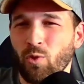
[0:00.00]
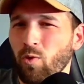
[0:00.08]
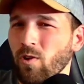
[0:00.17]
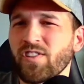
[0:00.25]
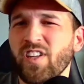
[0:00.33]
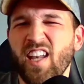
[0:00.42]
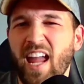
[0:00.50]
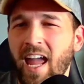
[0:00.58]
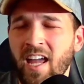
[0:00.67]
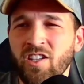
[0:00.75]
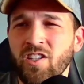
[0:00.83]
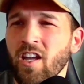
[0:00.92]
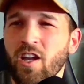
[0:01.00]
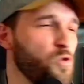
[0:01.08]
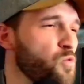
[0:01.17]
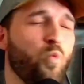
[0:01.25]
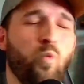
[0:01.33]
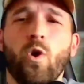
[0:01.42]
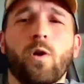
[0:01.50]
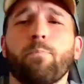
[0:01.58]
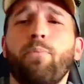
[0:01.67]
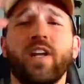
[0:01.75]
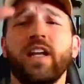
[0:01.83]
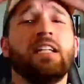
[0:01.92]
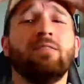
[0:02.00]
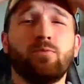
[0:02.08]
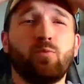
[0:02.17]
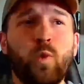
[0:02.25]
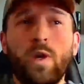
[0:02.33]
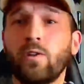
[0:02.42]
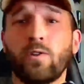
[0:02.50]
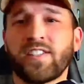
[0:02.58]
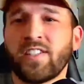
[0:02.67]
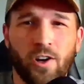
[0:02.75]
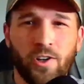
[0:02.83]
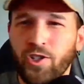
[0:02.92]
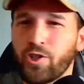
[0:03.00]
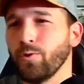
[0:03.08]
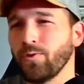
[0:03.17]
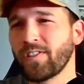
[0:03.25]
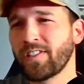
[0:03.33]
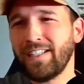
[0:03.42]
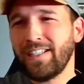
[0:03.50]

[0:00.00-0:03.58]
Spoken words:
the world's gonna end. We're putting wheels in our shoes.